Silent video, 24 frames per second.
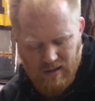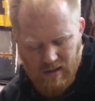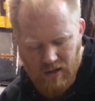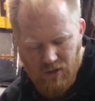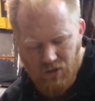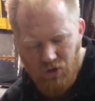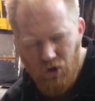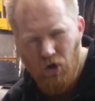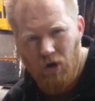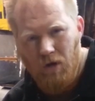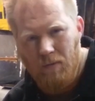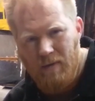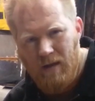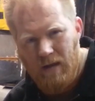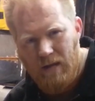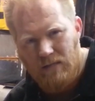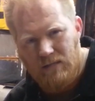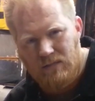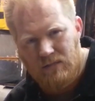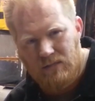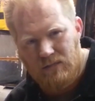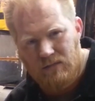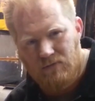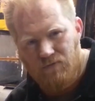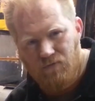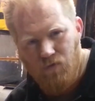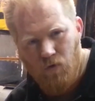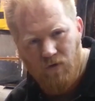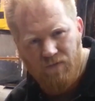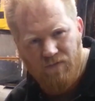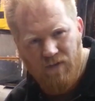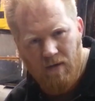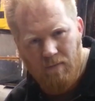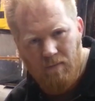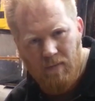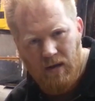30 minutes,
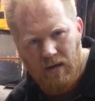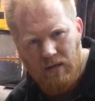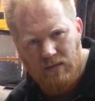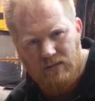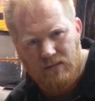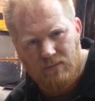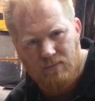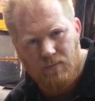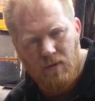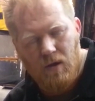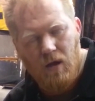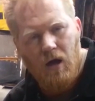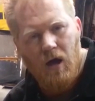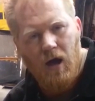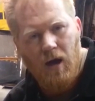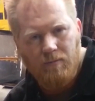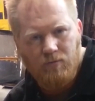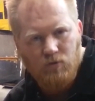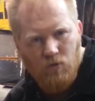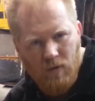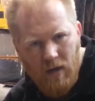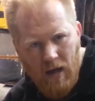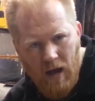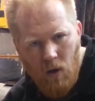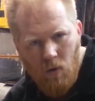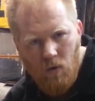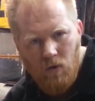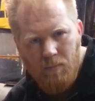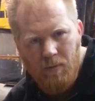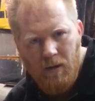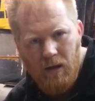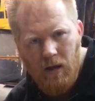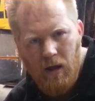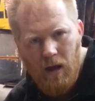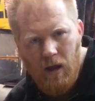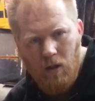45 minutes, up to an hour,
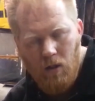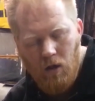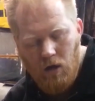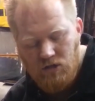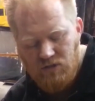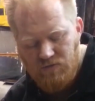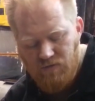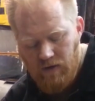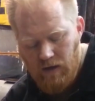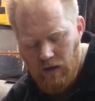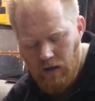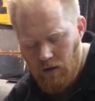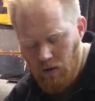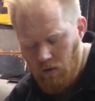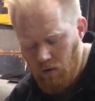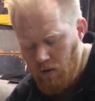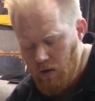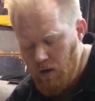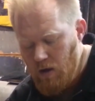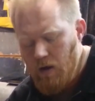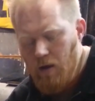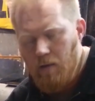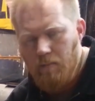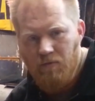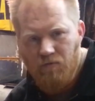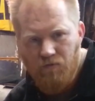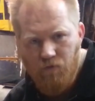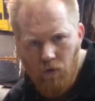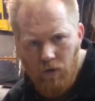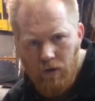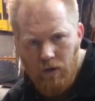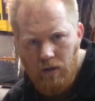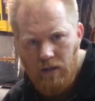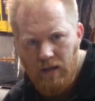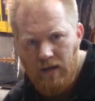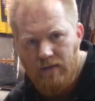depending on how large the vehicle, before
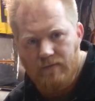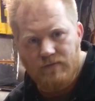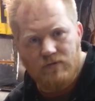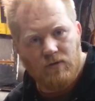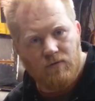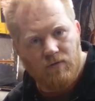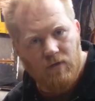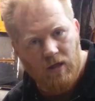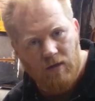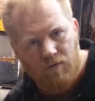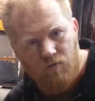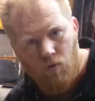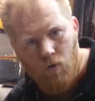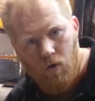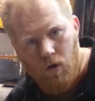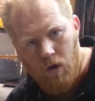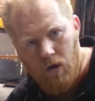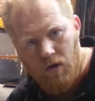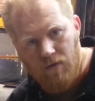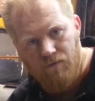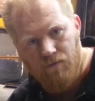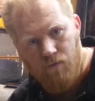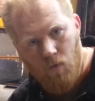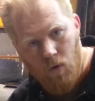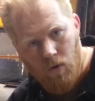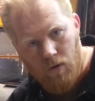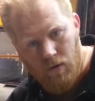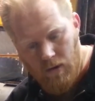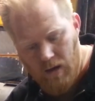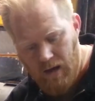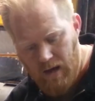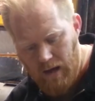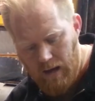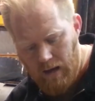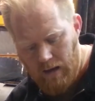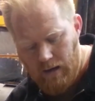you leave. So if you leave work
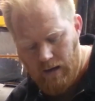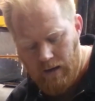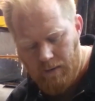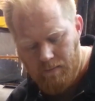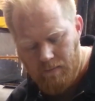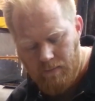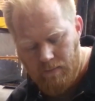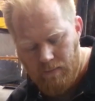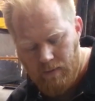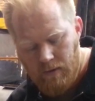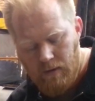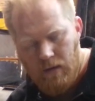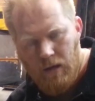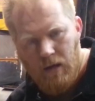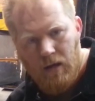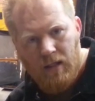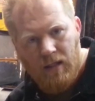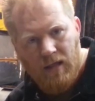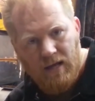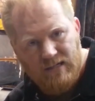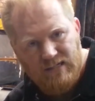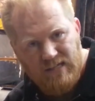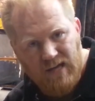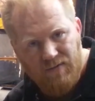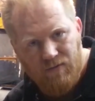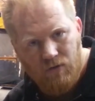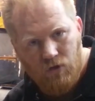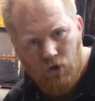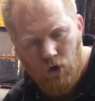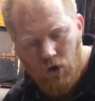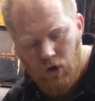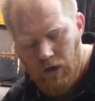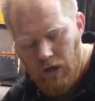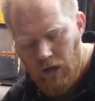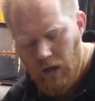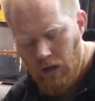at like
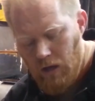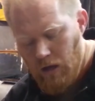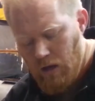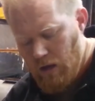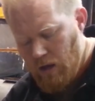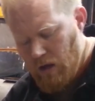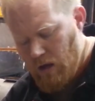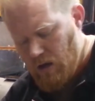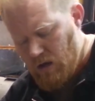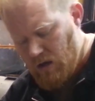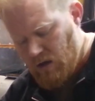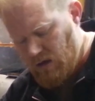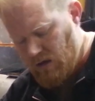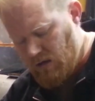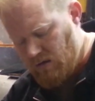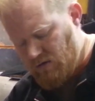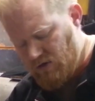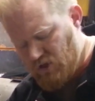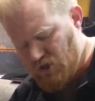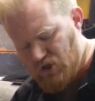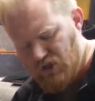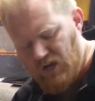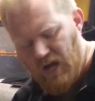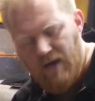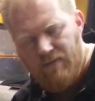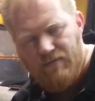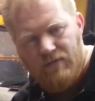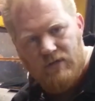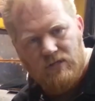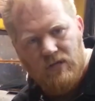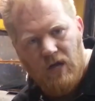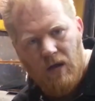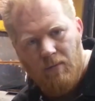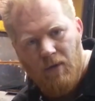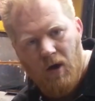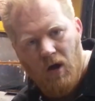7:30, you just have this
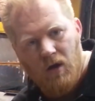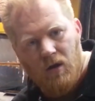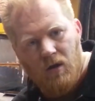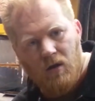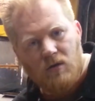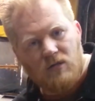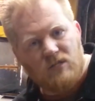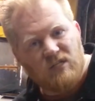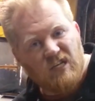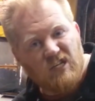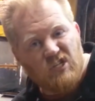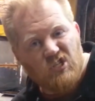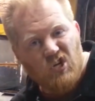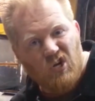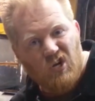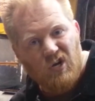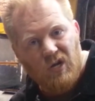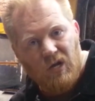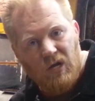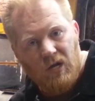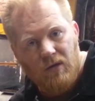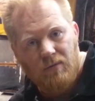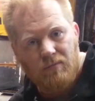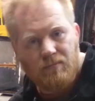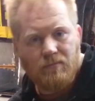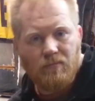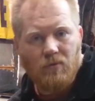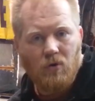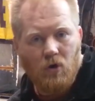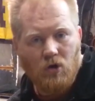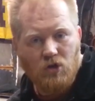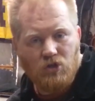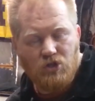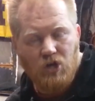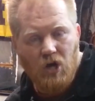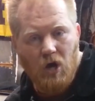come on at 6:30
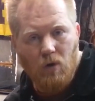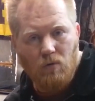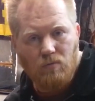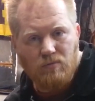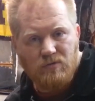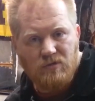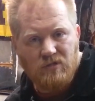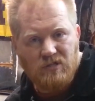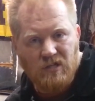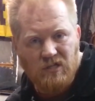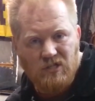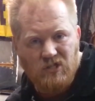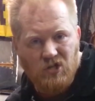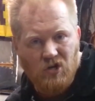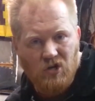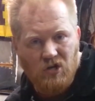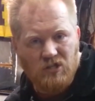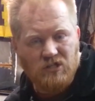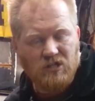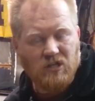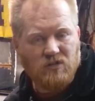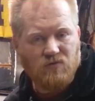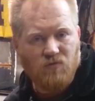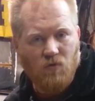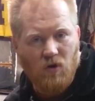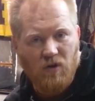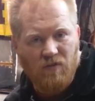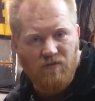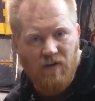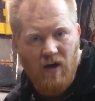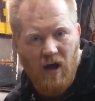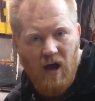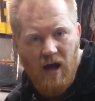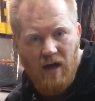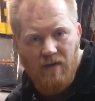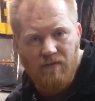or so. 6:30,
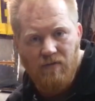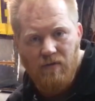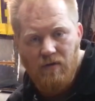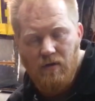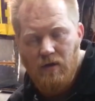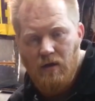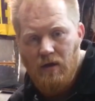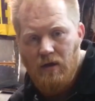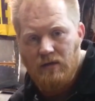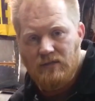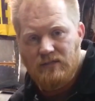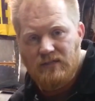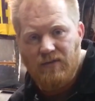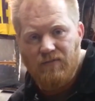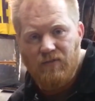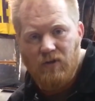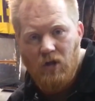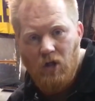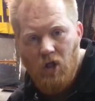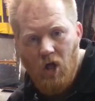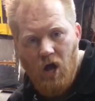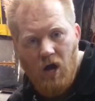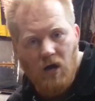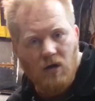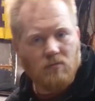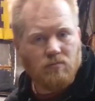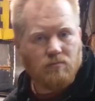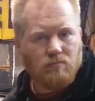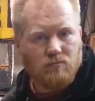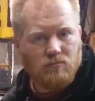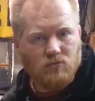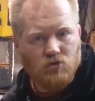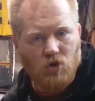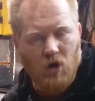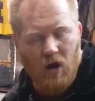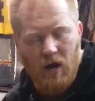6:45, 7 o'clock.
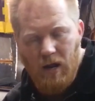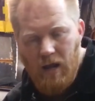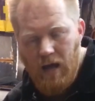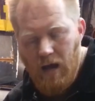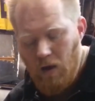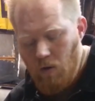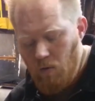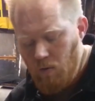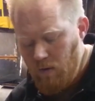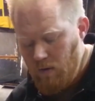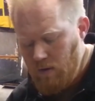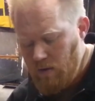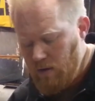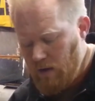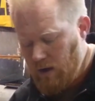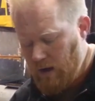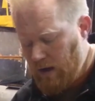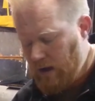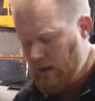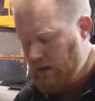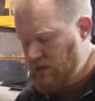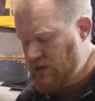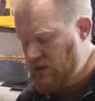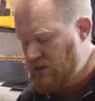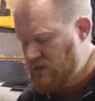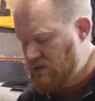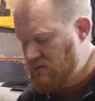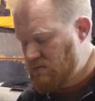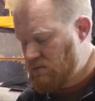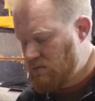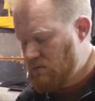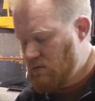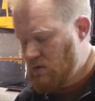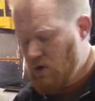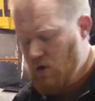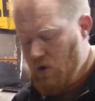Try it out, and just
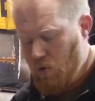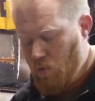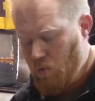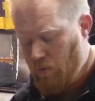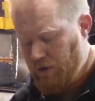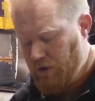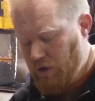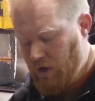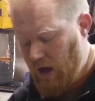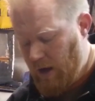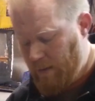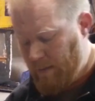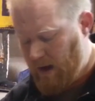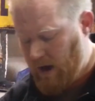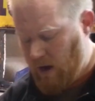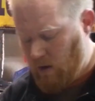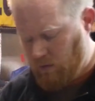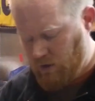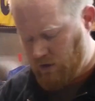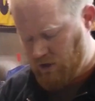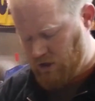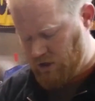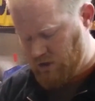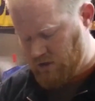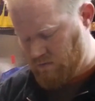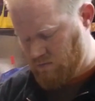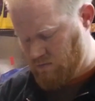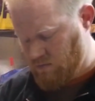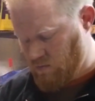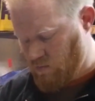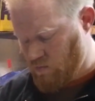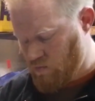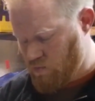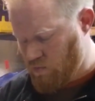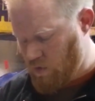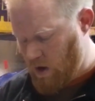when you come out, you just
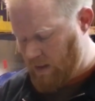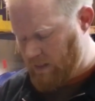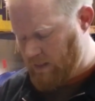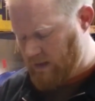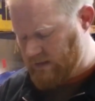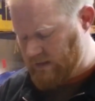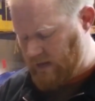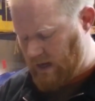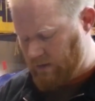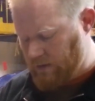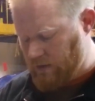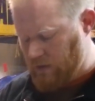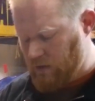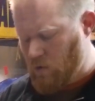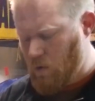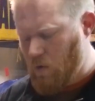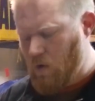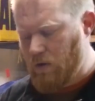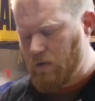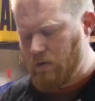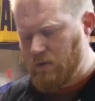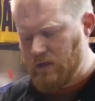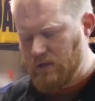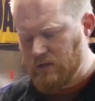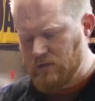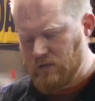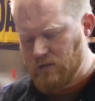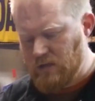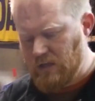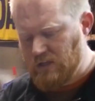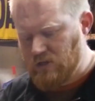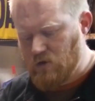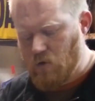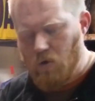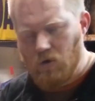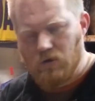run this out the door.
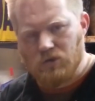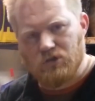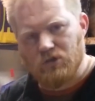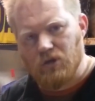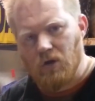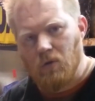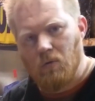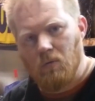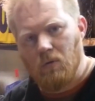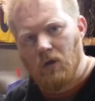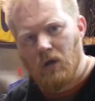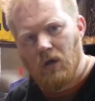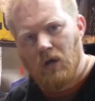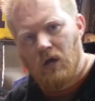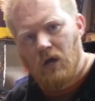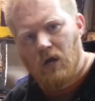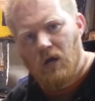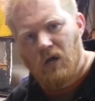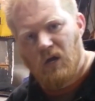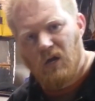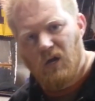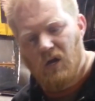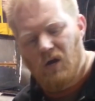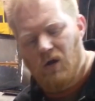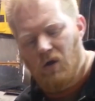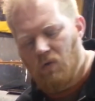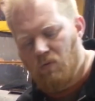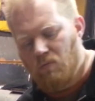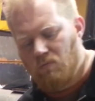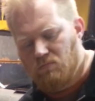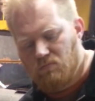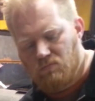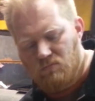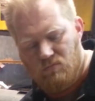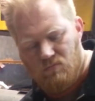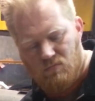These cords don't,
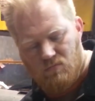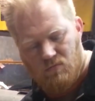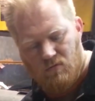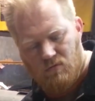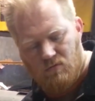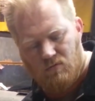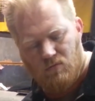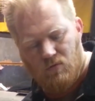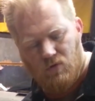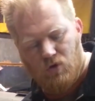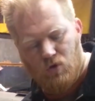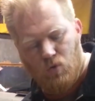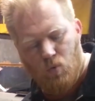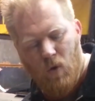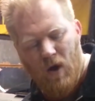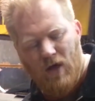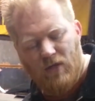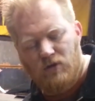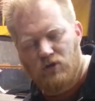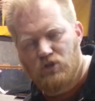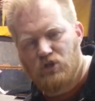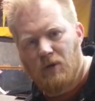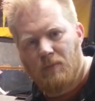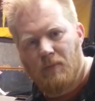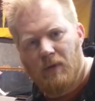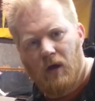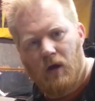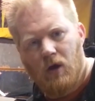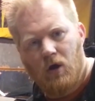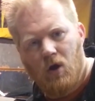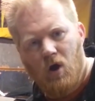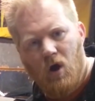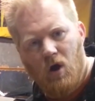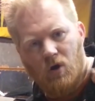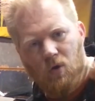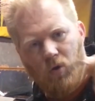the weather stripping on a
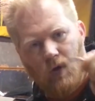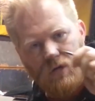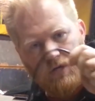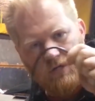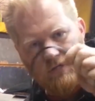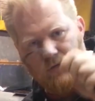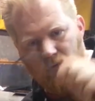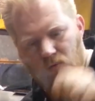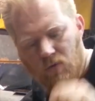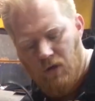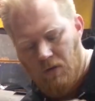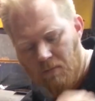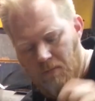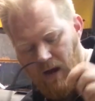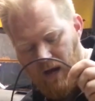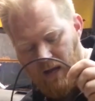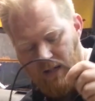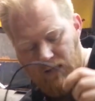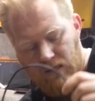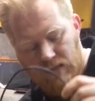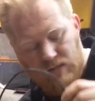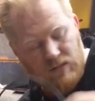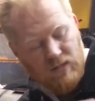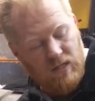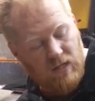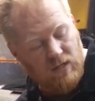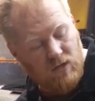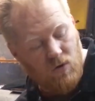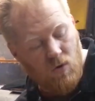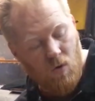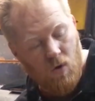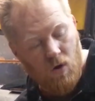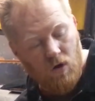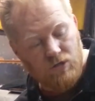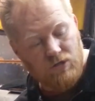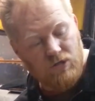car door doesn't really mind these thin
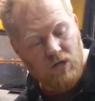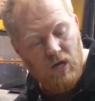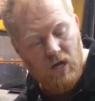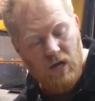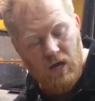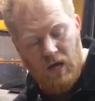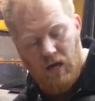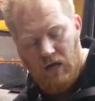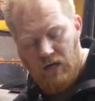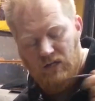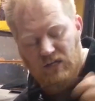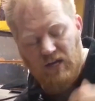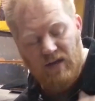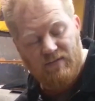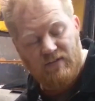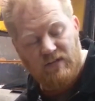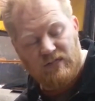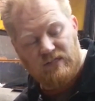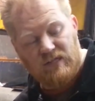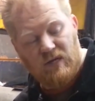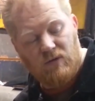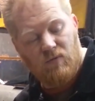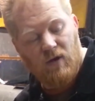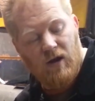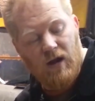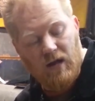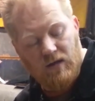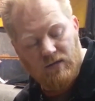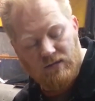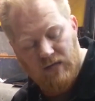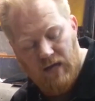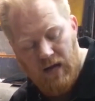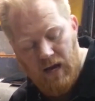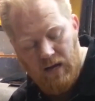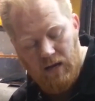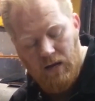cords. You just have this sitting right
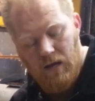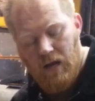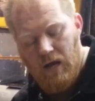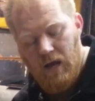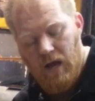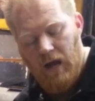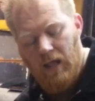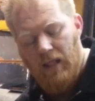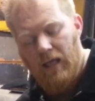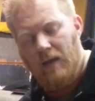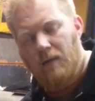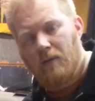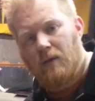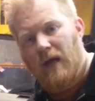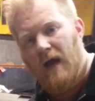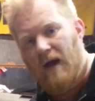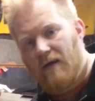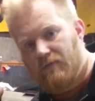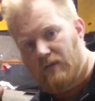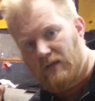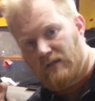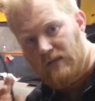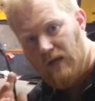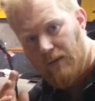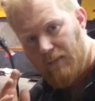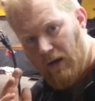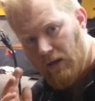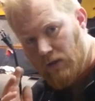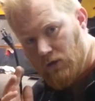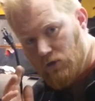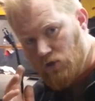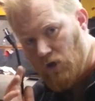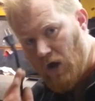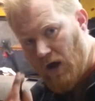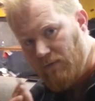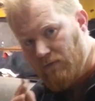outside. I like having this come out
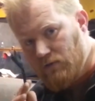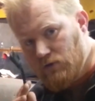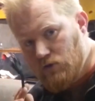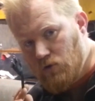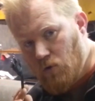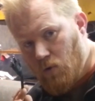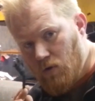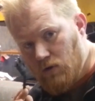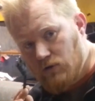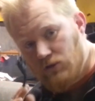the driver's door